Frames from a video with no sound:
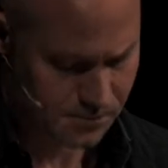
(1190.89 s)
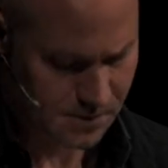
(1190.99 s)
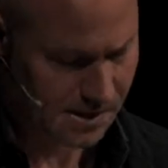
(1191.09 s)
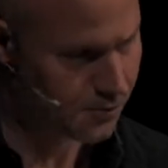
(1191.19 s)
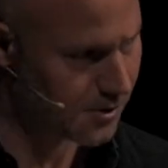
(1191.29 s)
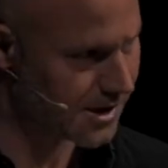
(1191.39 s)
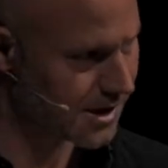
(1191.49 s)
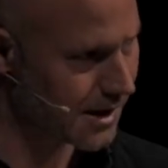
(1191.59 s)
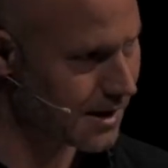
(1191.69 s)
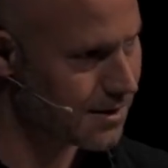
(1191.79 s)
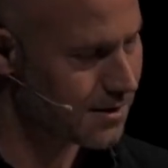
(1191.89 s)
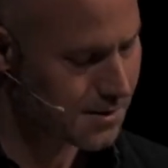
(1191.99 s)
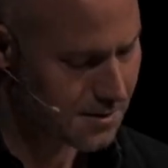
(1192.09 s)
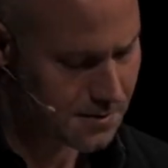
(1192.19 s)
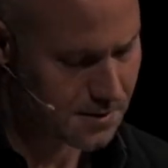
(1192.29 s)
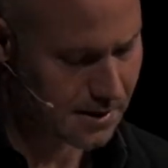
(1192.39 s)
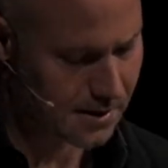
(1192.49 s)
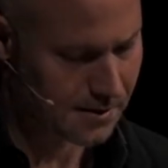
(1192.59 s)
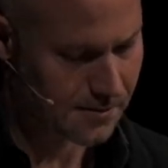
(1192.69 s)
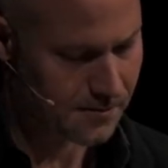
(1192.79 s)
That was
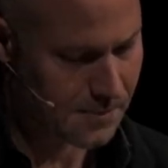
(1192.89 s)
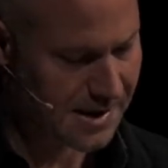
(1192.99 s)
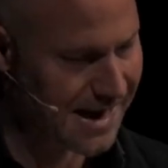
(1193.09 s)
the